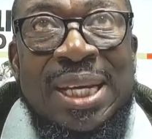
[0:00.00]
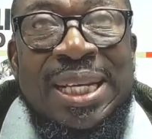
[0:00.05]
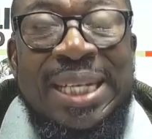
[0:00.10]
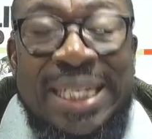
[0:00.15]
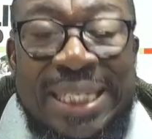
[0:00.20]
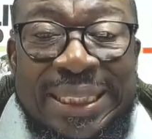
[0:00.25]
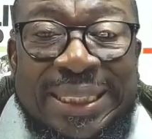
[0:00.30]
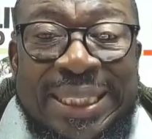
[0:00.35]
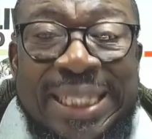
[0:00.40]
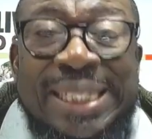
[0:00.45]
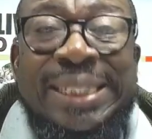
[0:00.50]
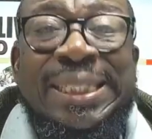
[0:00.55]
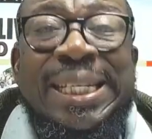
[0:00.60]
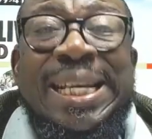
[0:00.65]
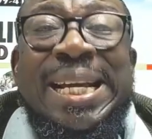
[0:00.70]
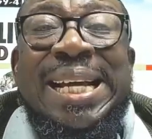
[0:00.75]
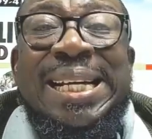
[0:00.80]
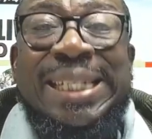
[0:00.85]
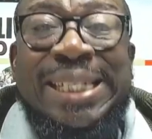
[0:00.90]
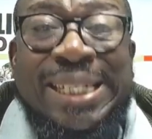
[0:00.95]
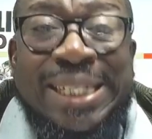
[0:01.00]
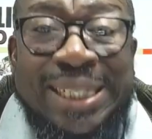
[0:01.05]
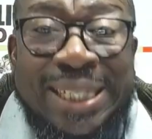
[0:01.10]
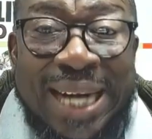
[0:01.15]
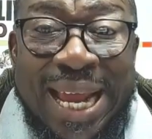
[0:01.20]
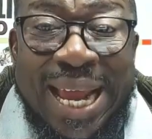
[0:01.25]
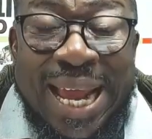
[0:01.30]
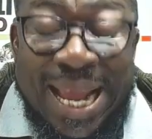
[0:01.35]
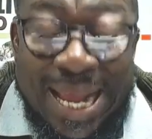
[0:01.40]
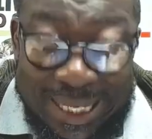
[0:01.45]
It is a
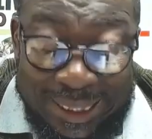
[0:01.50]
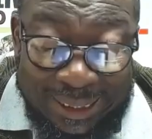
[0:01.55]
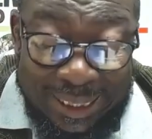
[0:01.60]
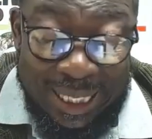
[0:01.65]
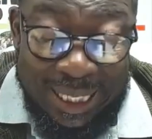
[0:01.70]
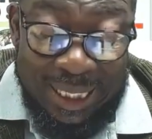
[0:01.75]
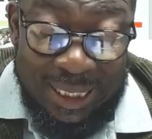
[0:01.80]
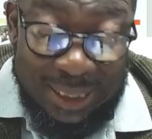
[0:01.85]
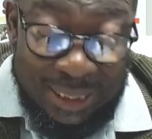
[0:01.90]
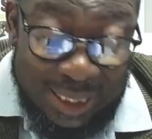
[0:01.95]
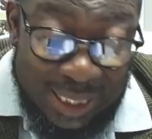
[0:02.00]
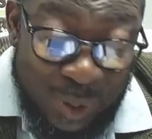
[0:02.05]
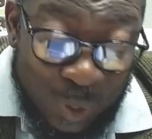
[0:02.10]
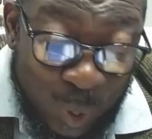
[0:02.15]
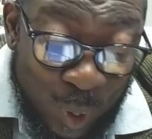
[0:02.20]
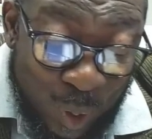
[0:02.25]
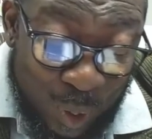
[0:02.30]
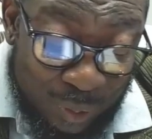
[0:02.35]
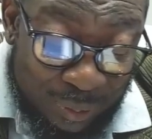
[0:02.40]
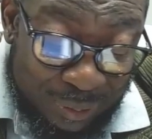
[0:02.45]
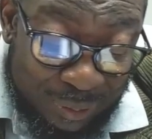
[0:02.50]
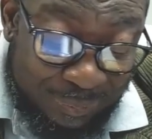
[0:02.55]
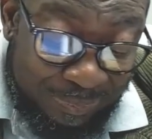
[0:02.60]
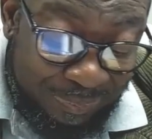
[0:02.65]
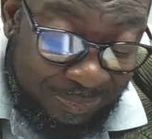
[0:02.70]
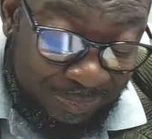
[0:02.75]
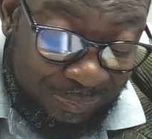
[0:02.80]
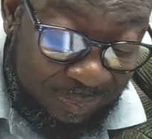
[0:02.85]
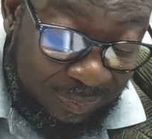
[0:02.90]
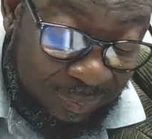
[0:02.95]
great reward.
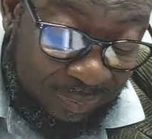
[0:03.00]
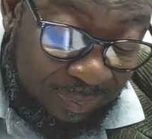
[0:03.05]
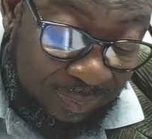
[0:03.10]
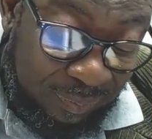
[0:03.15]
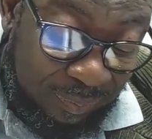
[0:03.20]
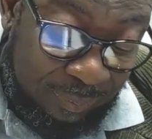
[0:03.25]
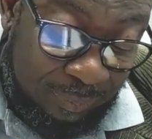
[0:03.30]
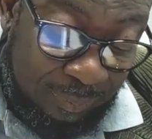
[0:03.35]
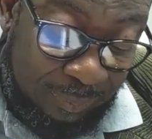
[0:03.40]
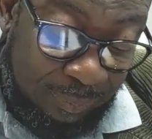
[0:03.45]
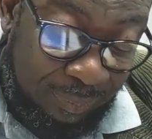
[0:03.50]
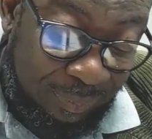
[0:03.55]
Hmm.